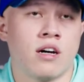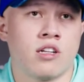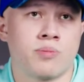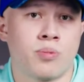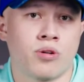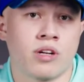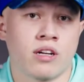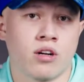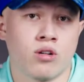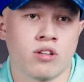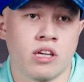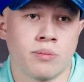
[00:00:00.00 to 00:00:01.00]
Sporting
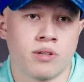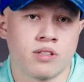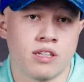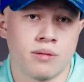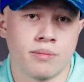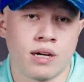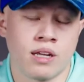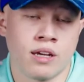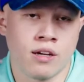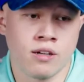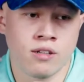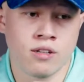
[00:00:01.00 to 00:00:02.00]
goalkeeper Tim
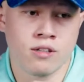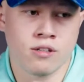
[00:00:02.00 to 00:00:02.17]
Melia